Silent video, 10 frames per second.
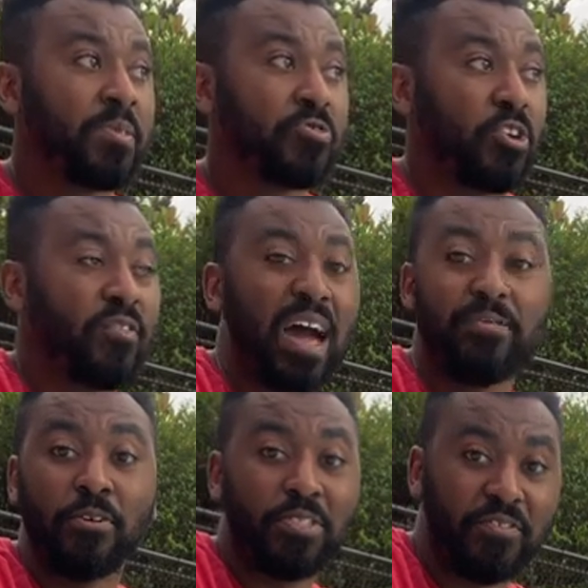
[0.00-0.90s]

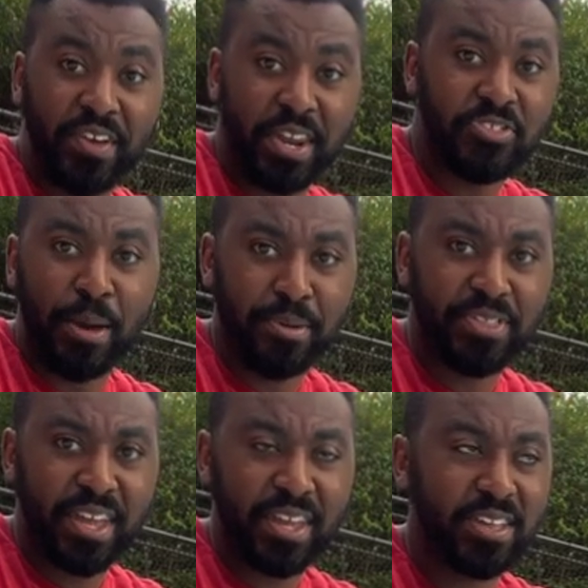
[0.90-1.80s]
survival of the fittest type of
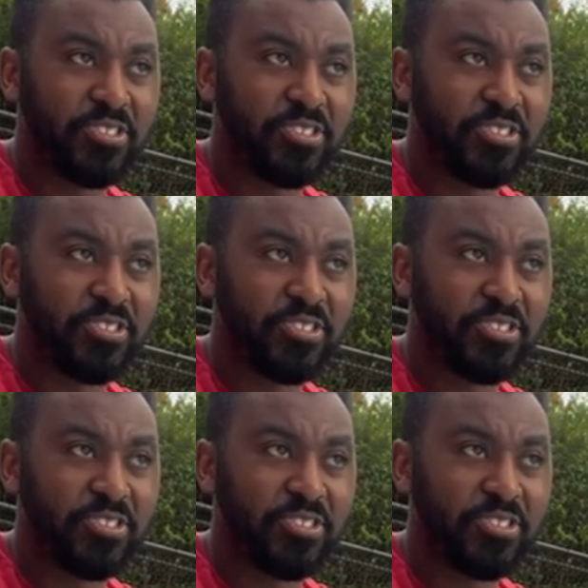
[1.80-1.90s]
thing.